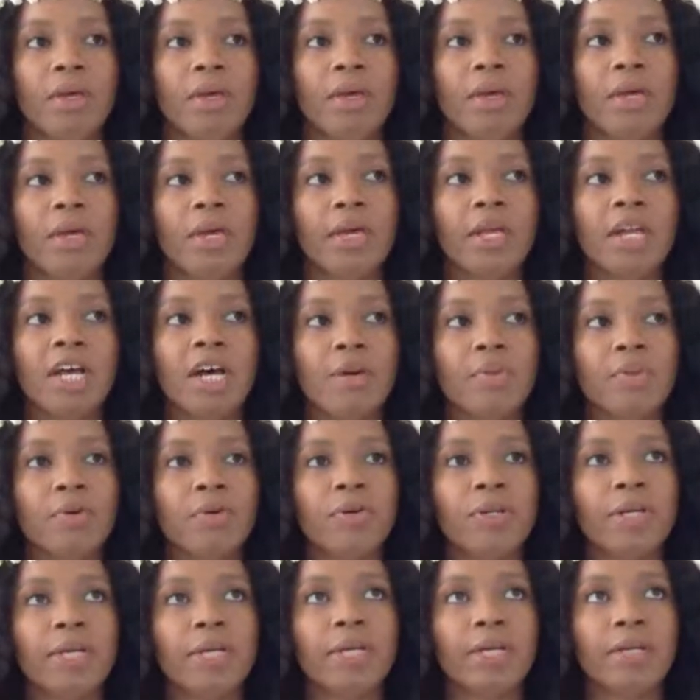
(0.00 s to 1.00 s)
And
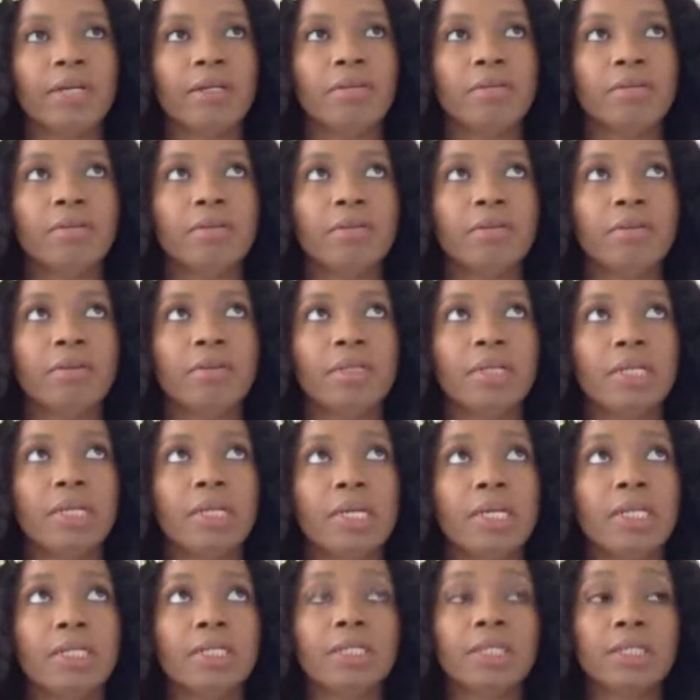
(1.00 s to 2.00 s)
upgrade,
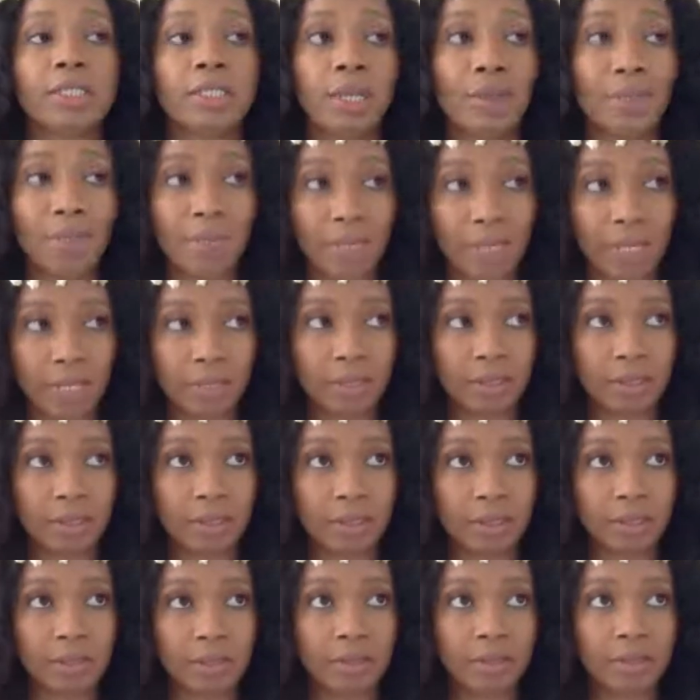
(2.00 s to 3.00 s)
in some
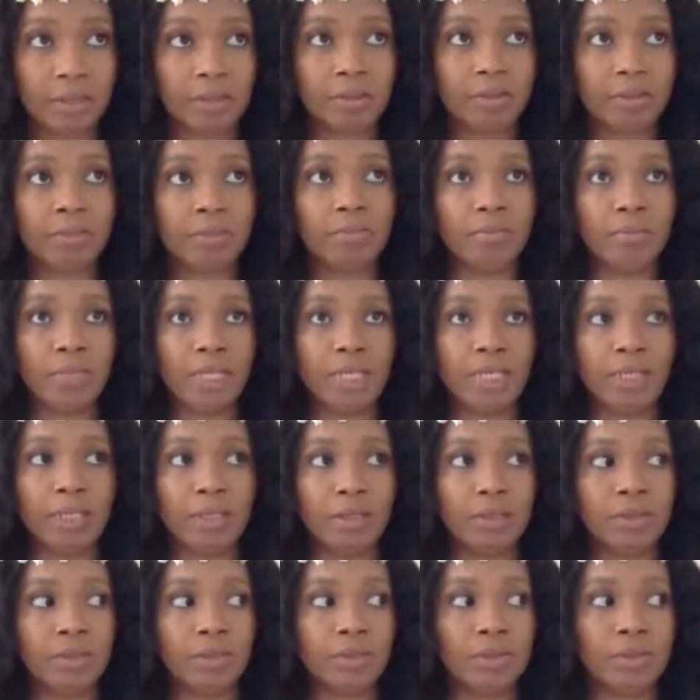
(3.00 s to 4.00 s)
cases,
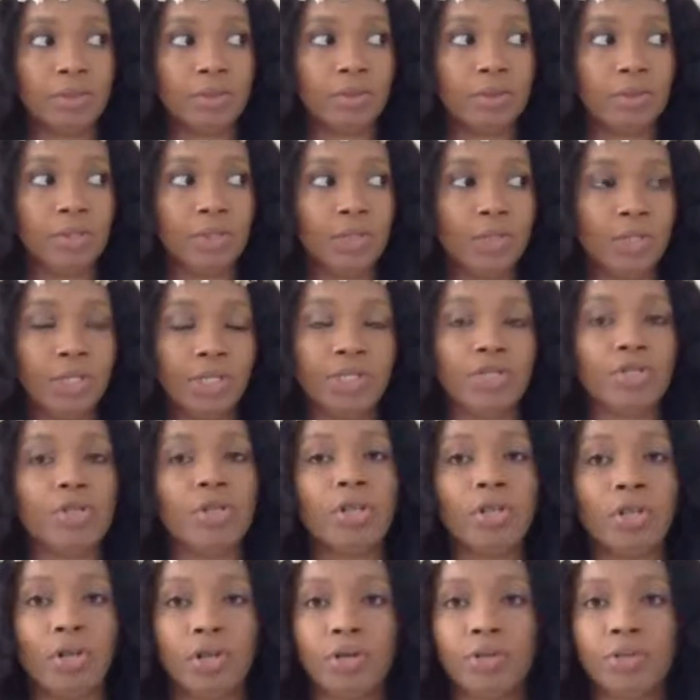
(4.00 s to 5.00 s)
means you need to
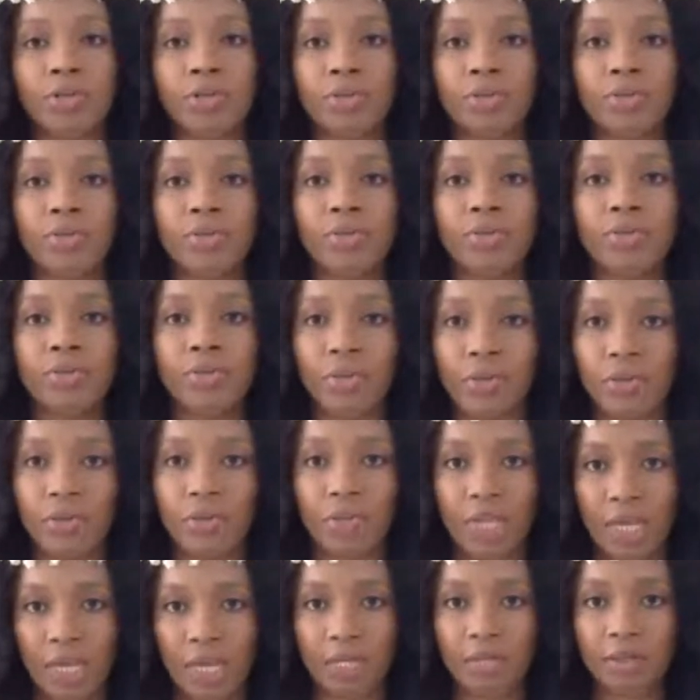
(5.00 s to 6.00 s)
learn new
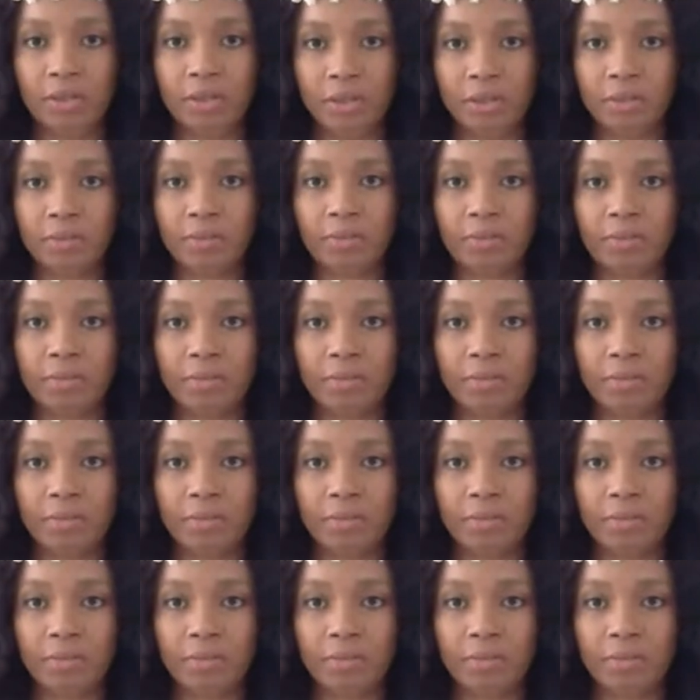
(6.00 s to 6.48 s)
things.